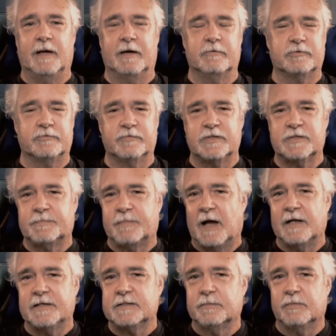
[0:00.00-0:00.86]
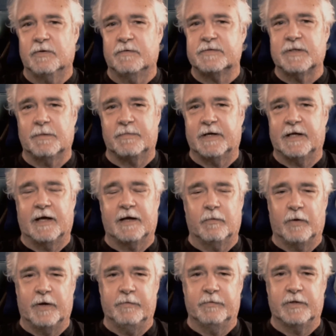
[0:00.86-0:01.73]
I was responsible if somebody
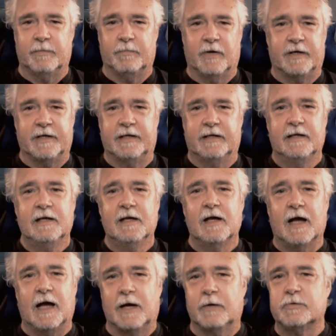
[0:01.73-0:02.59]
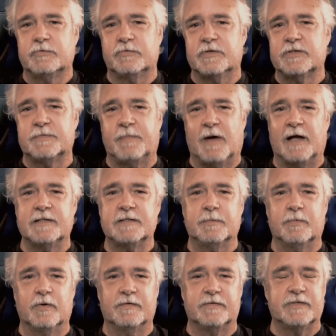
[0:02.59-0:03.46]
got away with the money. I was
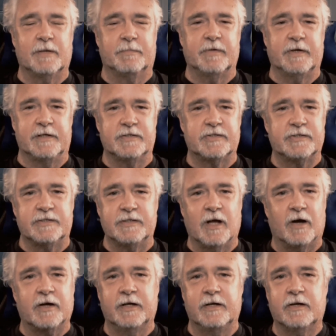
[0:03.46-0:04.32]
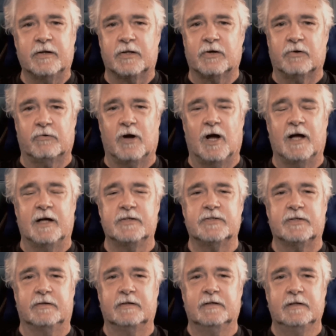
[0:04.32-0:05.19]
responsible if somebody snuck into the
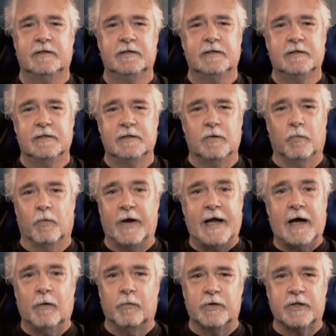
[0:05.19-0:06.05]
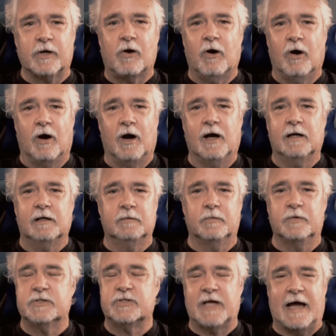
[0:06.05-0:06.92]
garage and went out with a car,
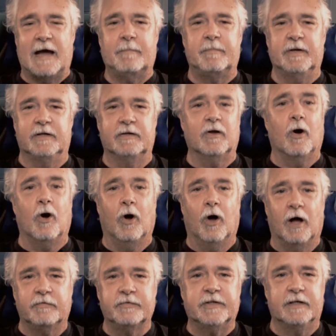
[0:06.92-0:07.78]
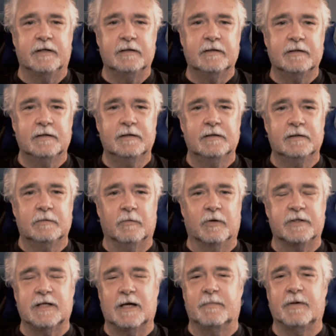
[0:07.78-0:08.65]
which happened often.
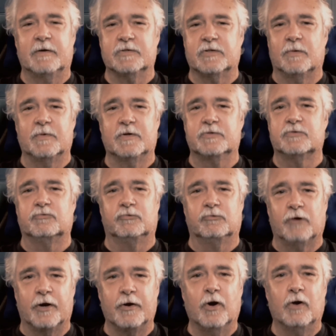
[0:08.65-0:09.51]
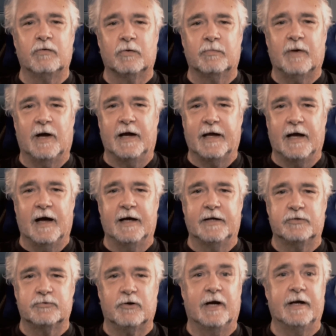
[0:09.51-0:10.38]
One time I was almost run over by a
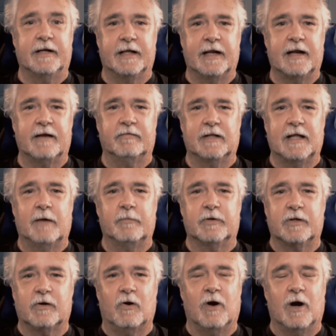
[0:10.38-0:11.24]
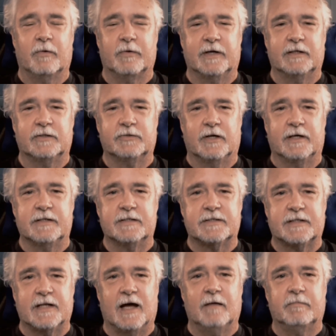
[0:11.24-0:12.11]
guy trying to get out of a lot with a car when I tried to
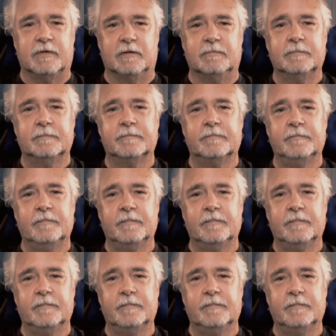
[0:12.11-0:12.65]
stop him.